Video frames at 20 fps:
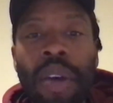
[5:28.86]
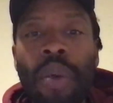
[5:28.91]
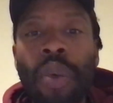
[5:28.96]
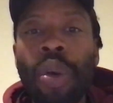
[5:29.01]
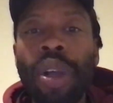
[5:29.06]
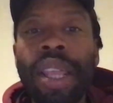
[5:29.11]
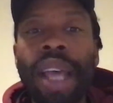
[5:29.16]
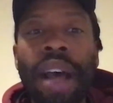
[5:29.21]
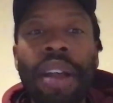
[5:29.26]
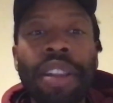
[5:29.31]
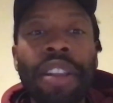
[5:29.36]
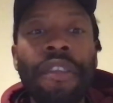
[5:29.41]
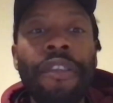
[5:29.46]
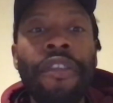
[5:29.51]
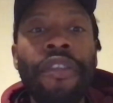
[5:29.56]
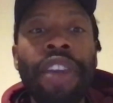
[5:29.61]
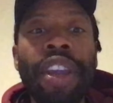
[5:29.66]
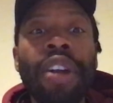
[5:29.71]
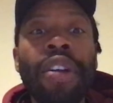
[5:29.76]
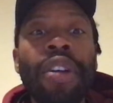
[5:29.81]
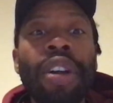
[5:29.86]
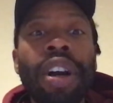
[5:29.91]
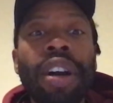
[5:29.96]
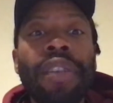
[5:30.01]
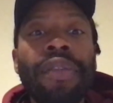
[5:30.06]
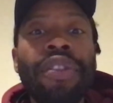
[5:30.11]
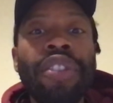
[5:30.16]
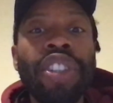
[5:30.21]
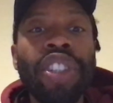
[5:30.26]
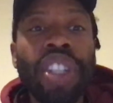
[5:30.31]
without the fear
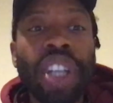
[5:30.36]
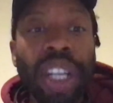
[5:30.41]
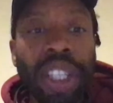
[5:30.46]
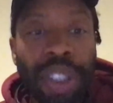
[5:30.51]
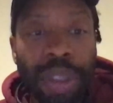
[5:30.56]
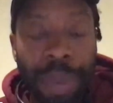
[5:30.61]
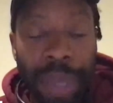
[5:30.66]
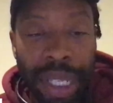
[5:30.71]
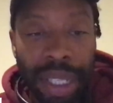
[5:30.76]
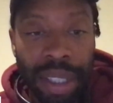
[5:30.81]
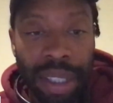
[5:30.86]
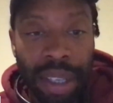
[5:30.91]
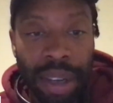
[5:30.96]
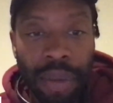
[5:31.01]
of judgment